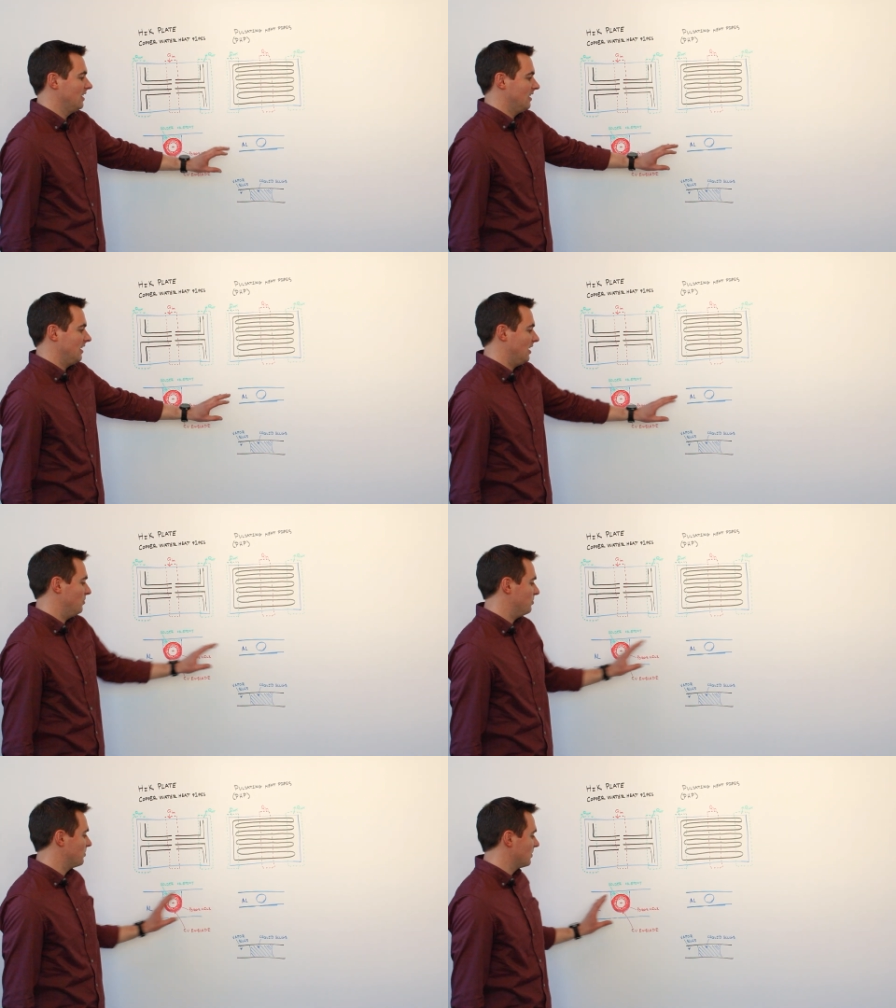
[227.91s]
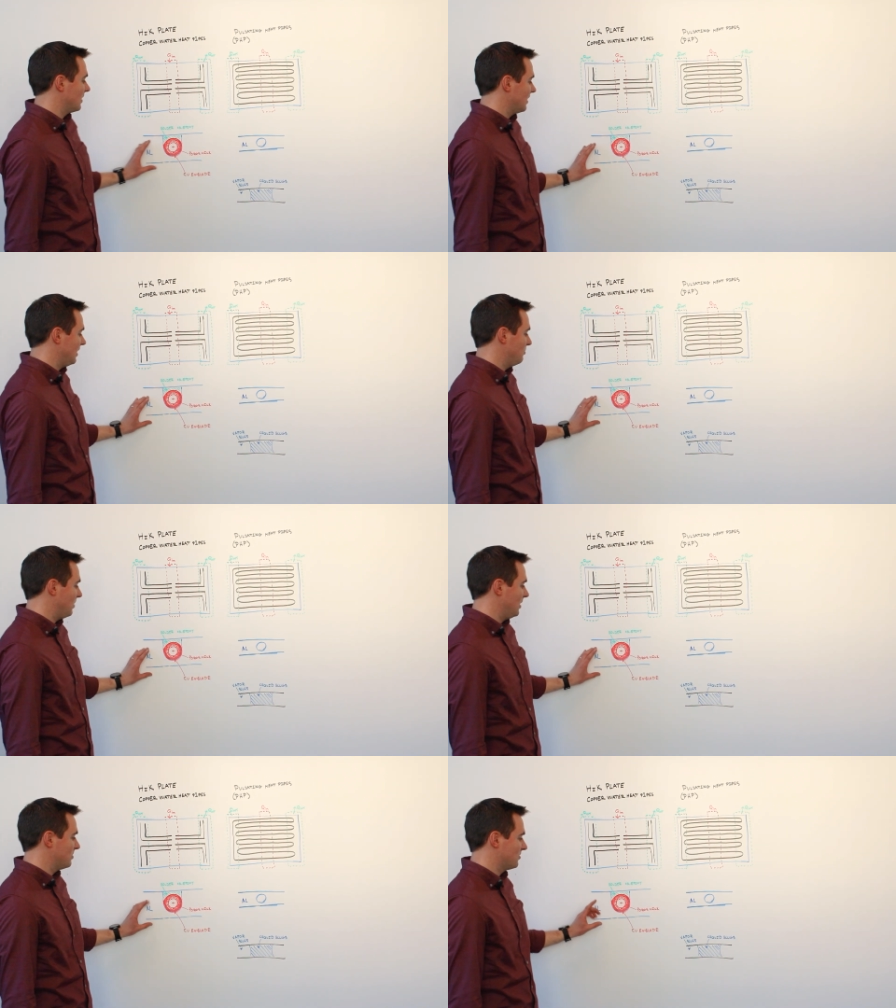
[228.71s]
Um, heat
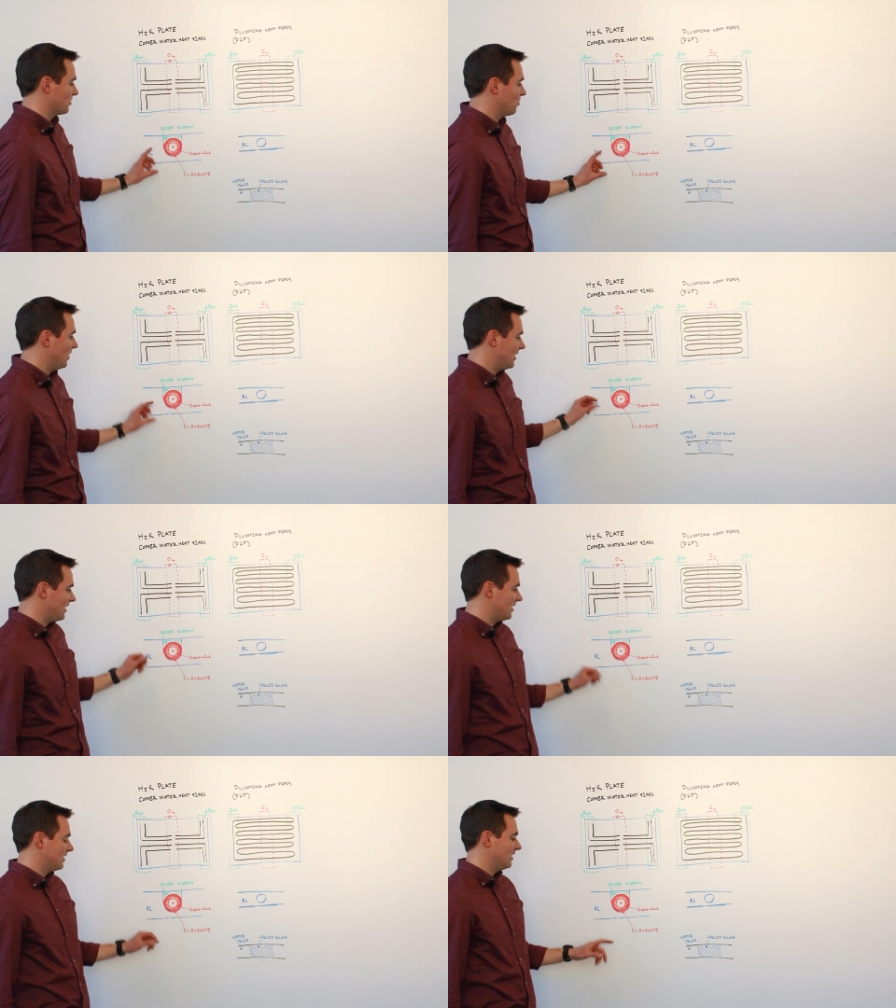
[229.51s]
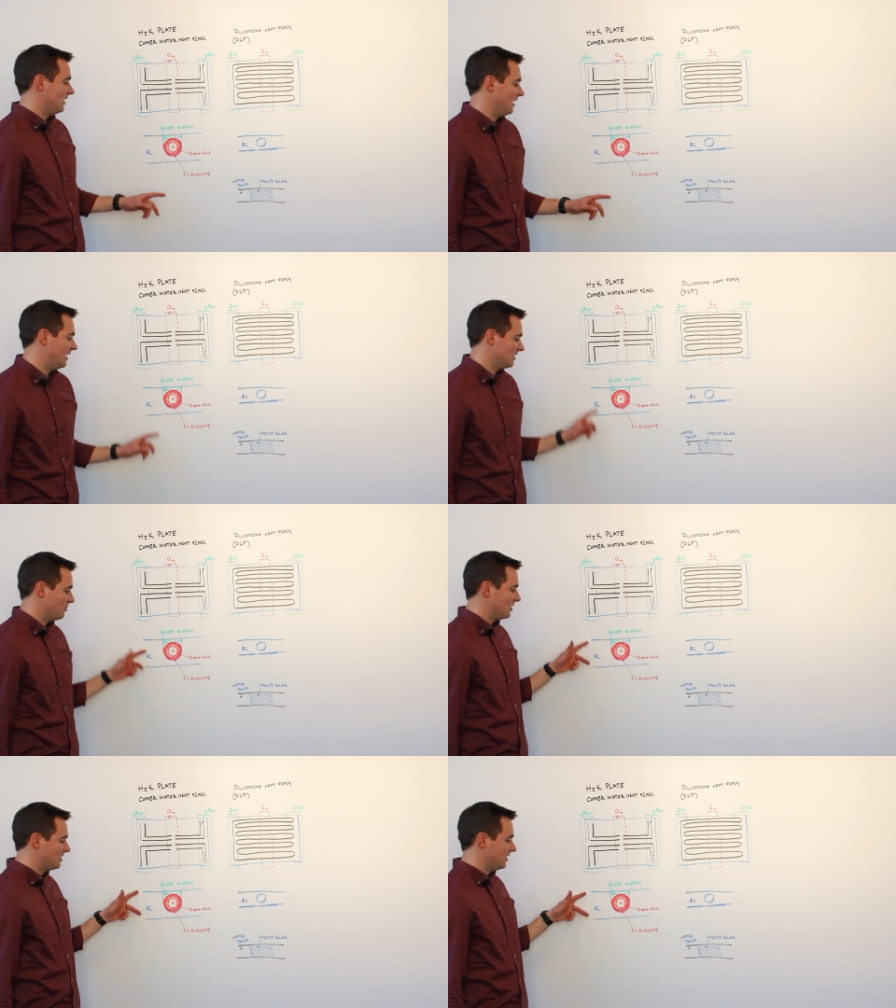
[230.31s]
pipes require, as I
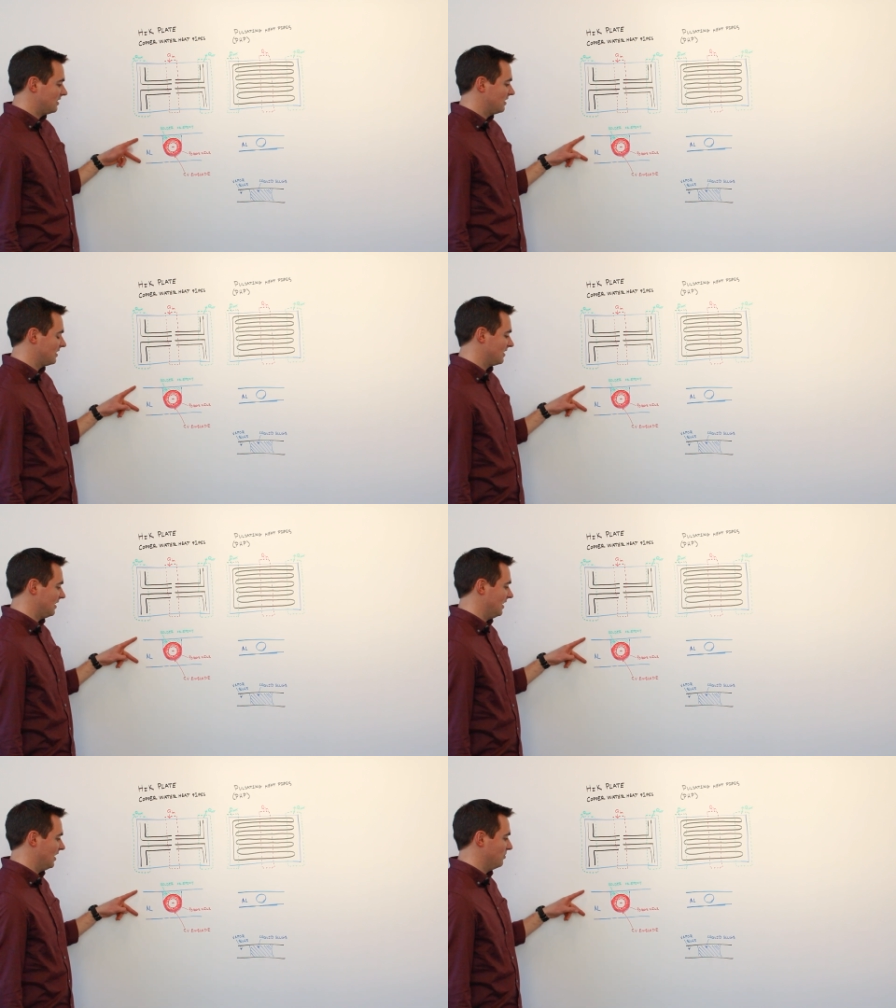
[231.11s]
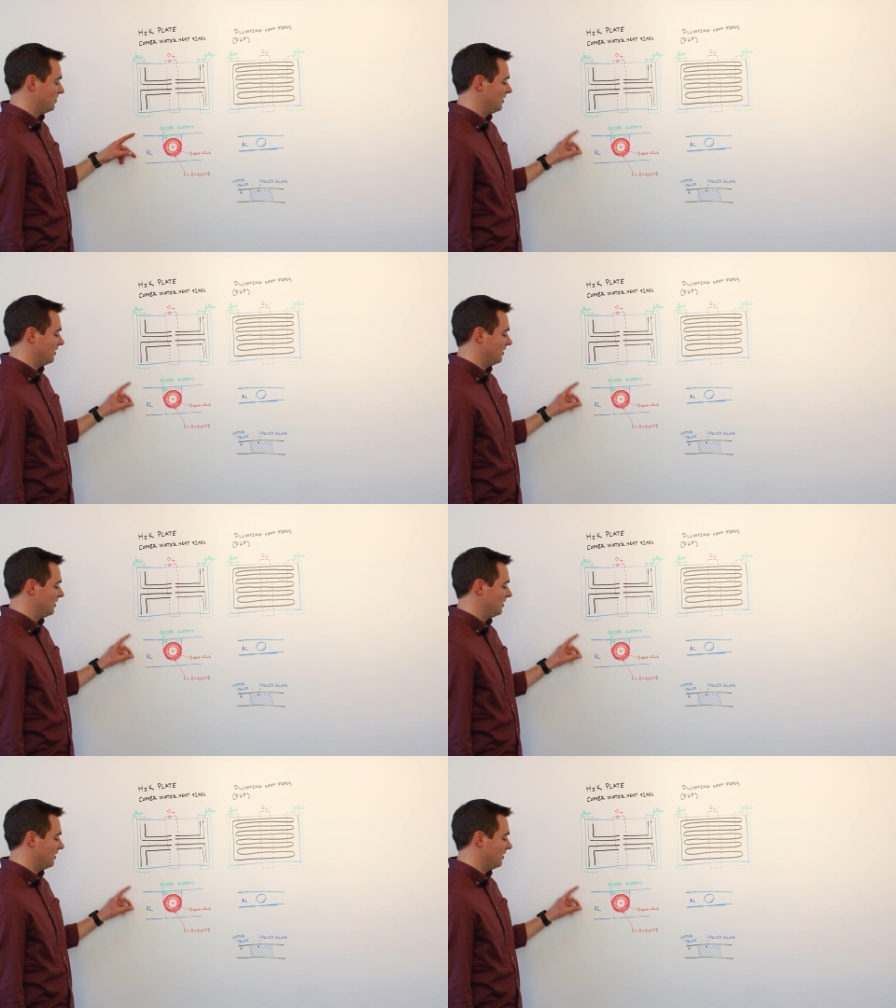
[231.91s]
mentioned, um,